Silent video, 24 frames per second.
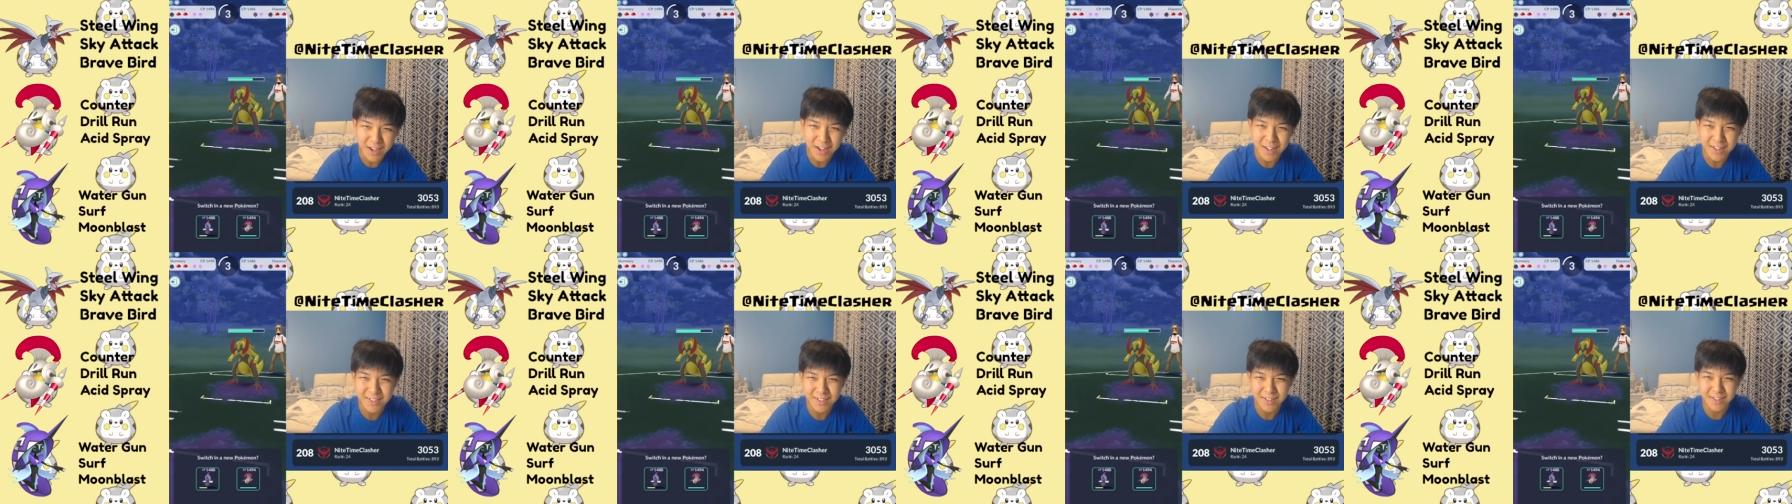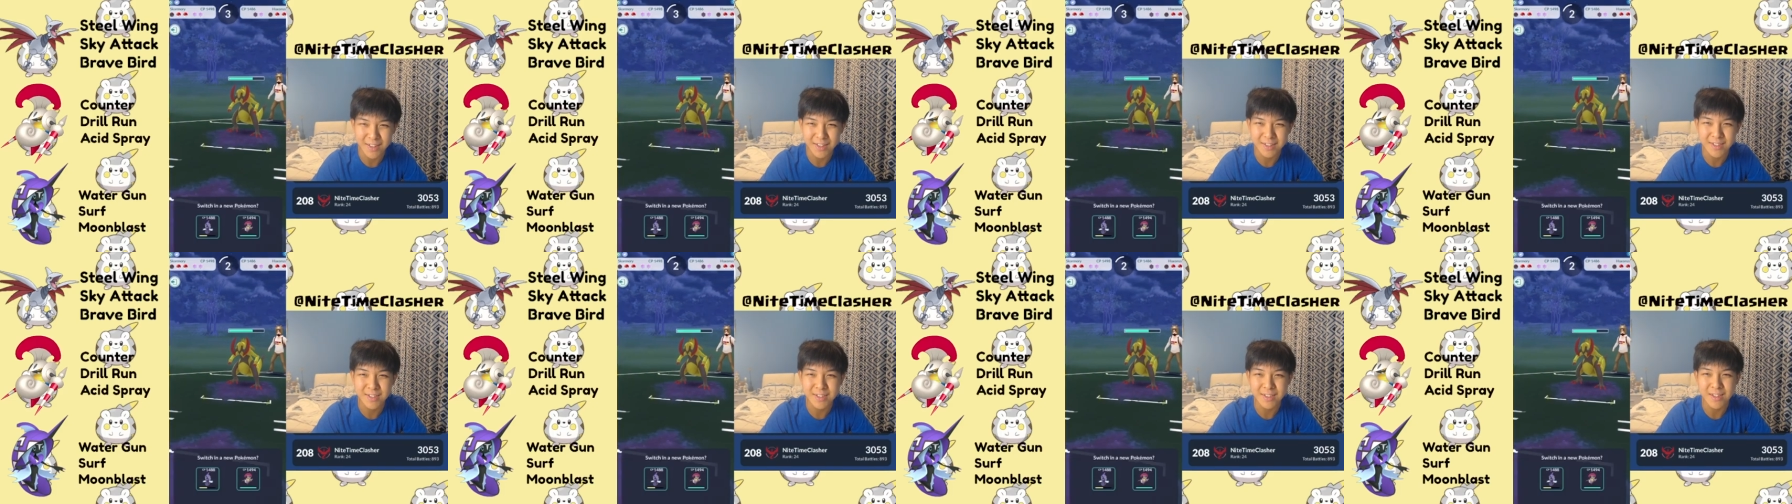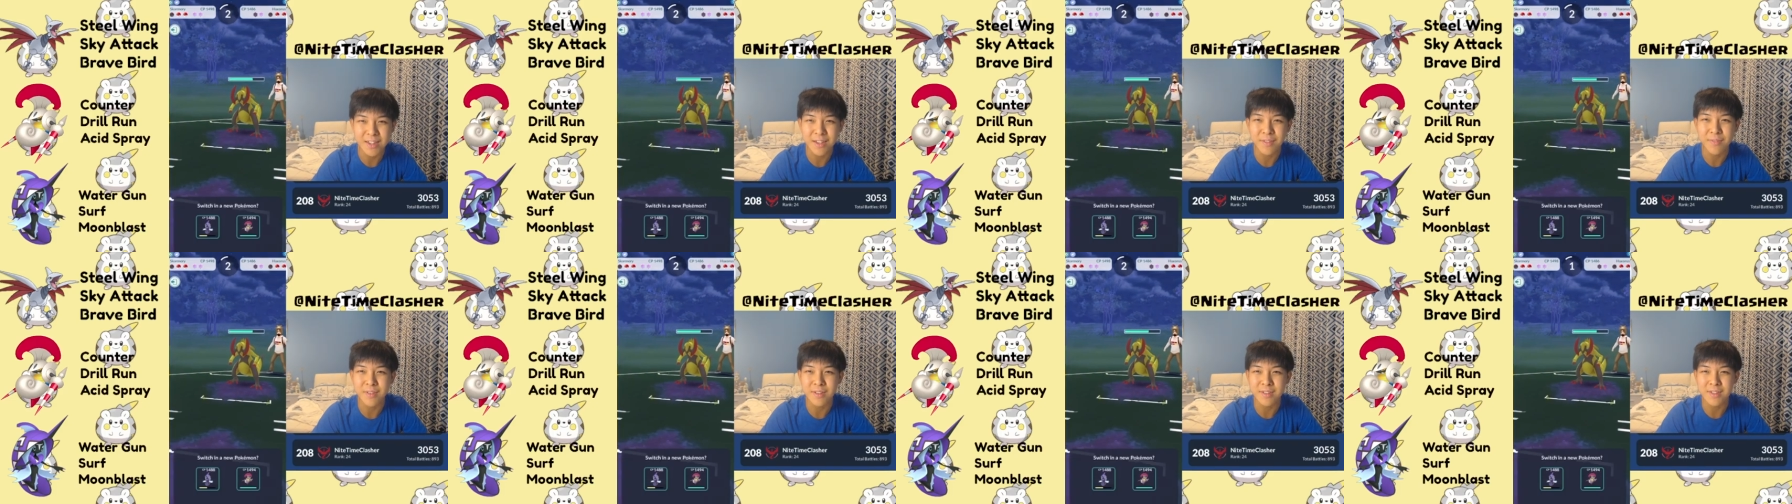So let's
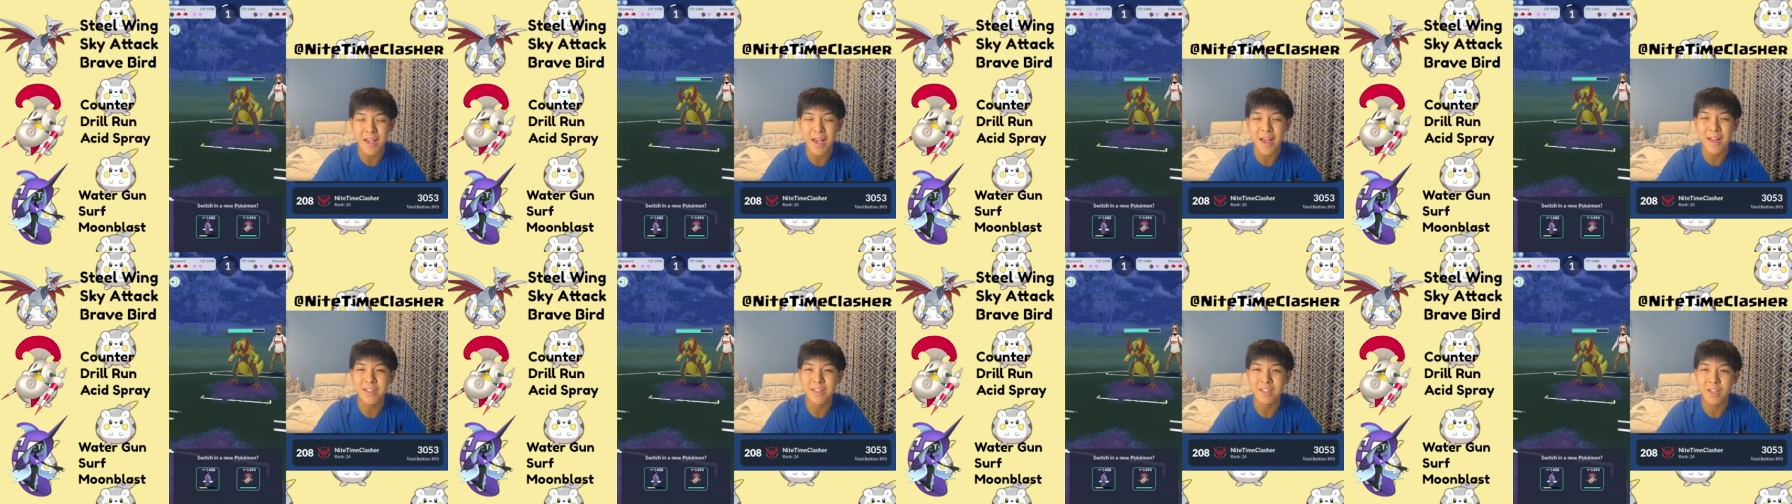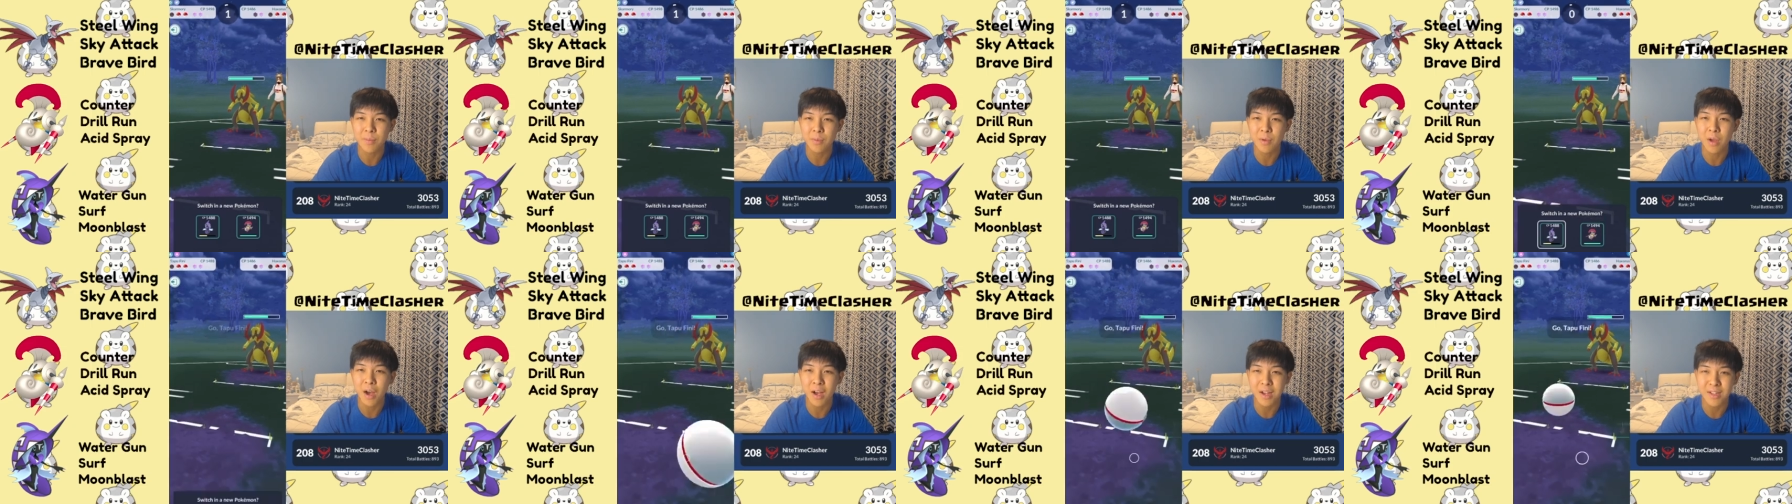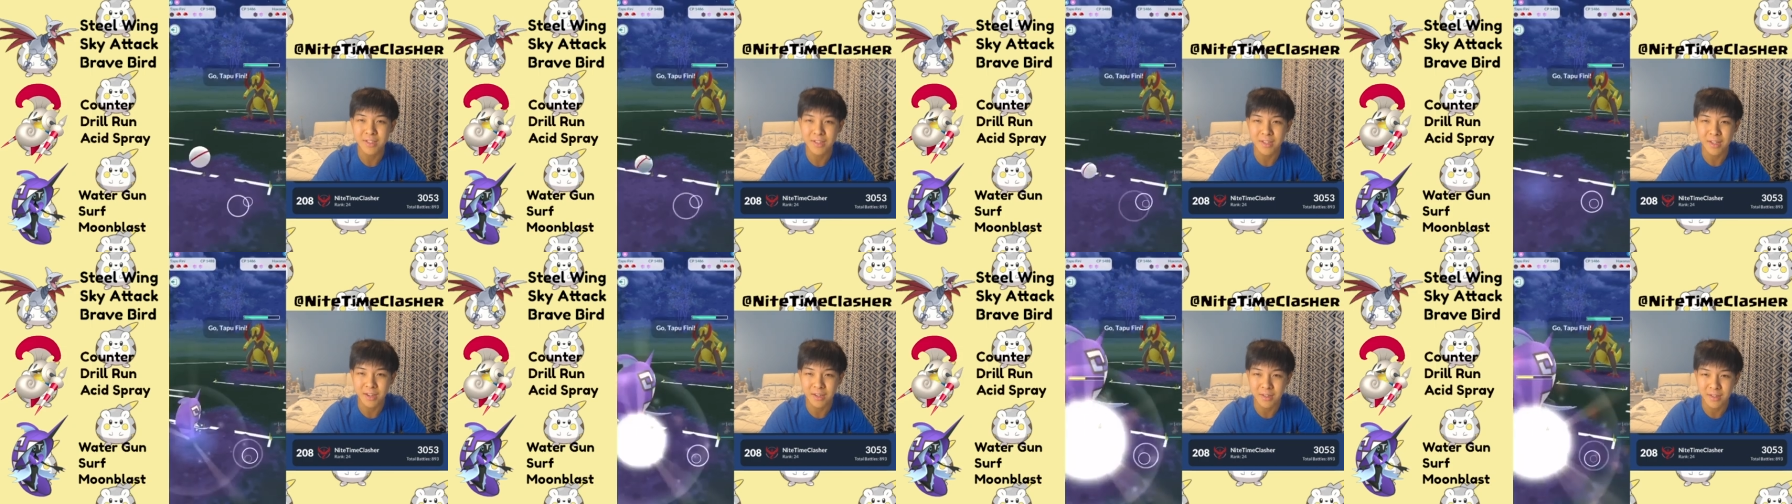see if this ends up
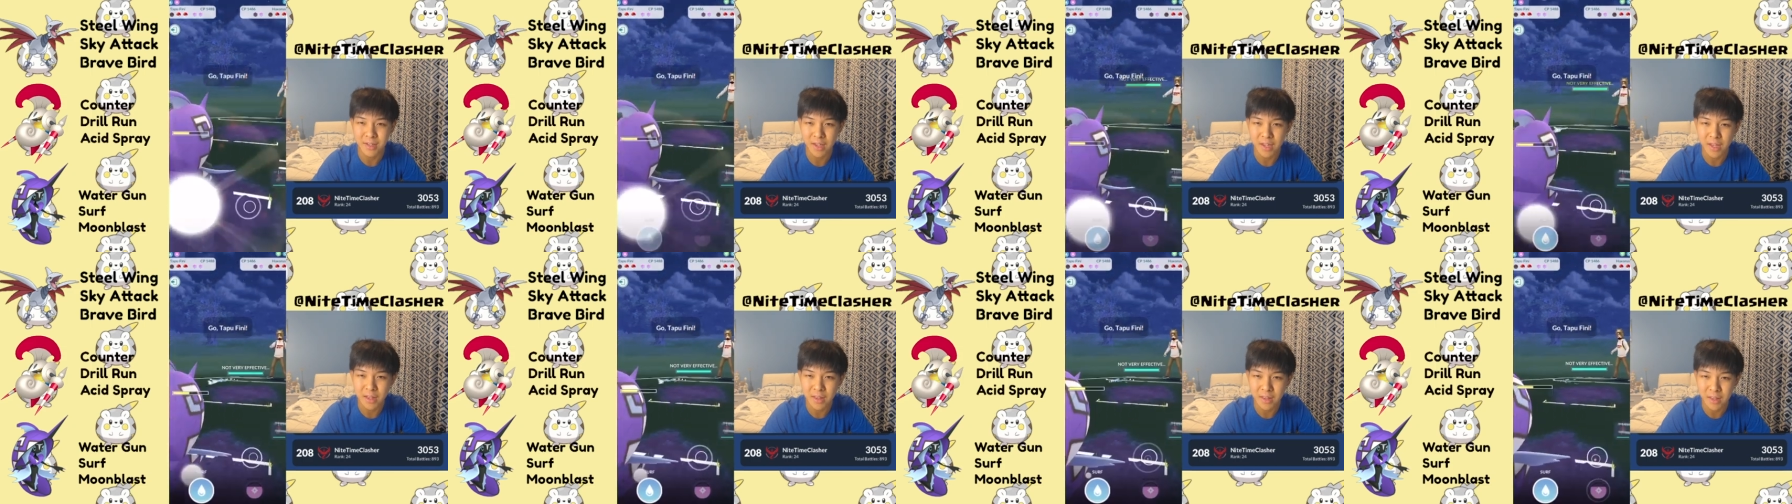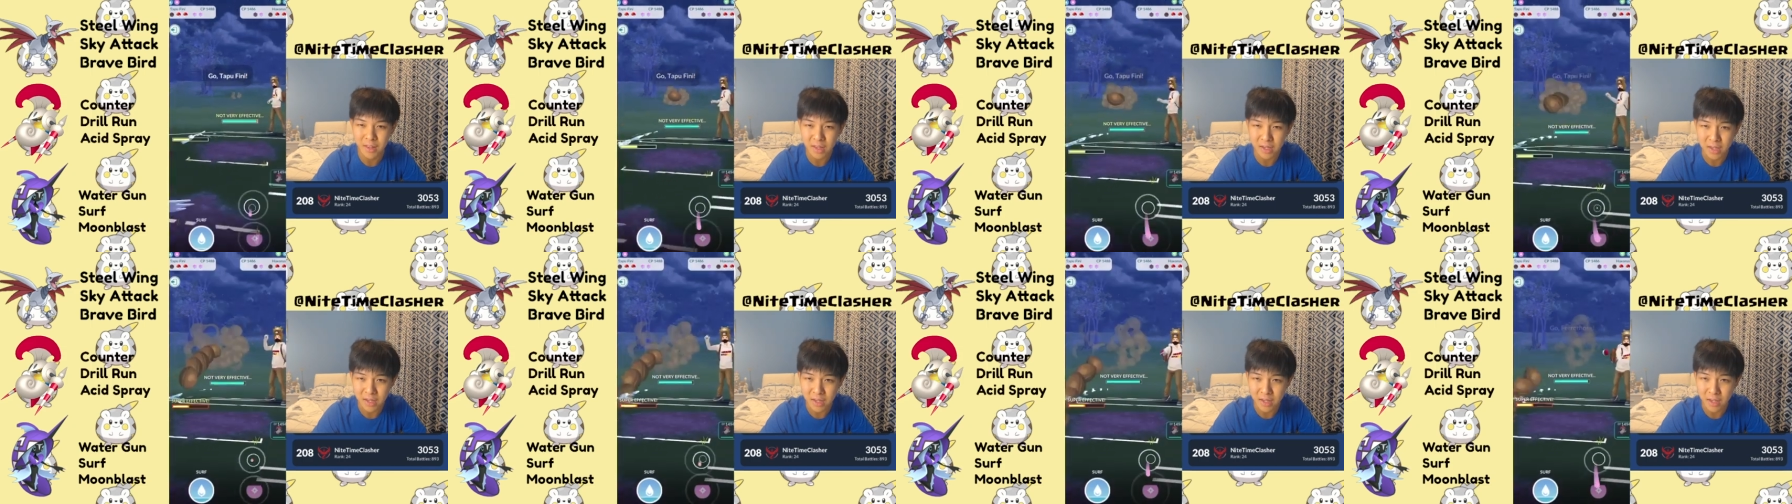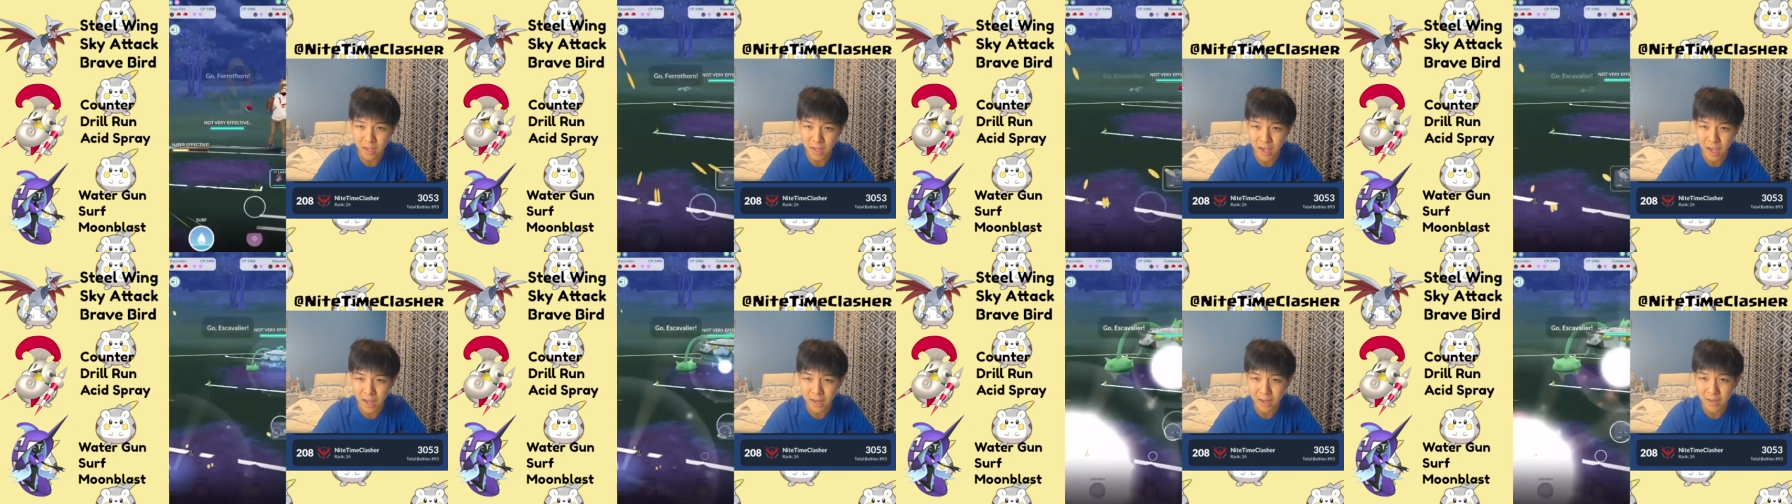costing us in the
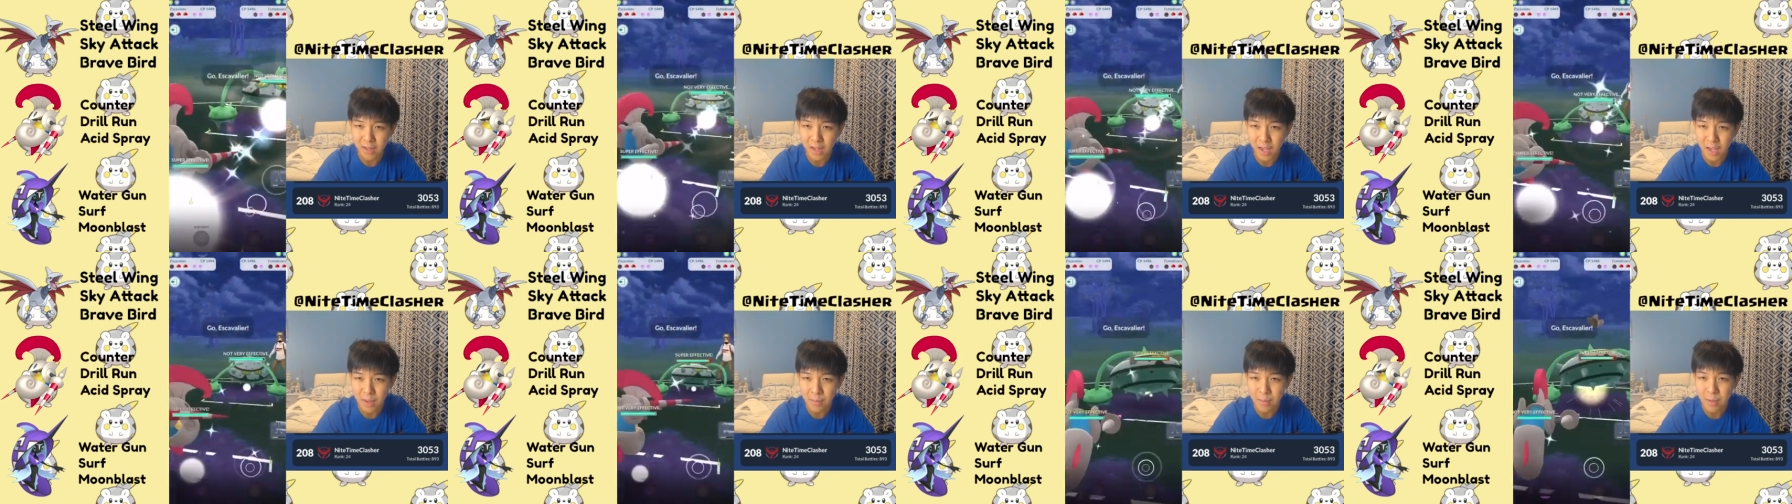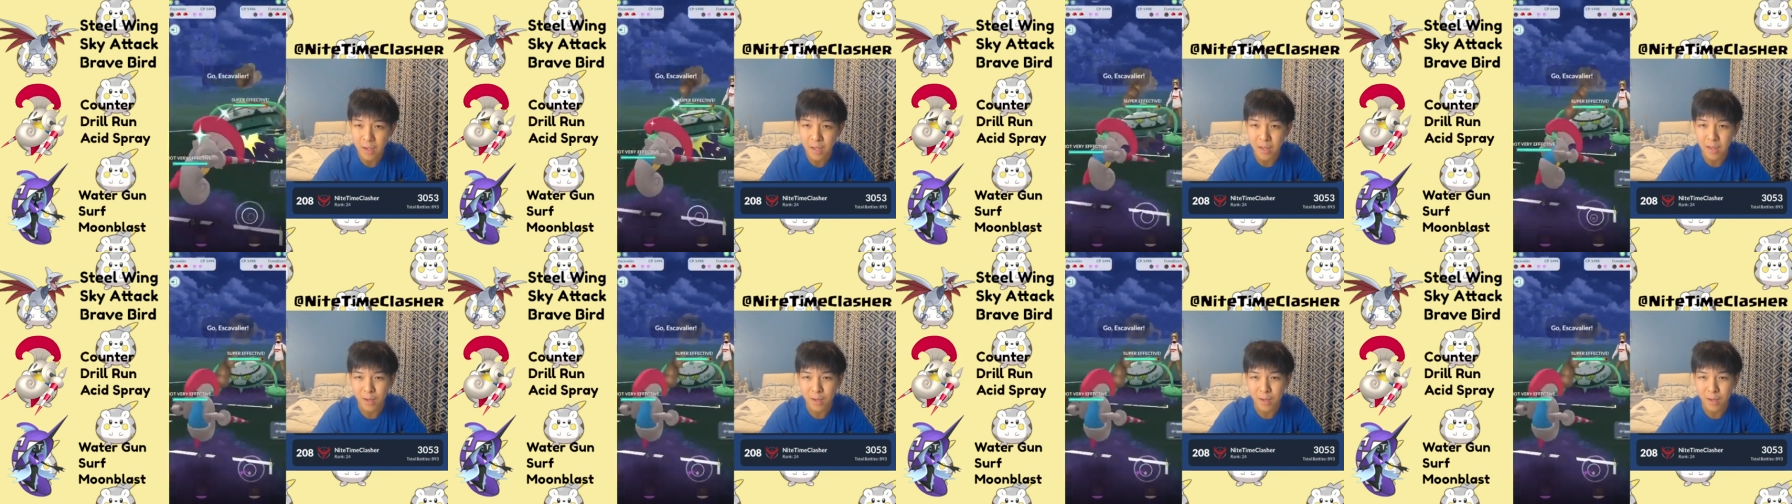end game.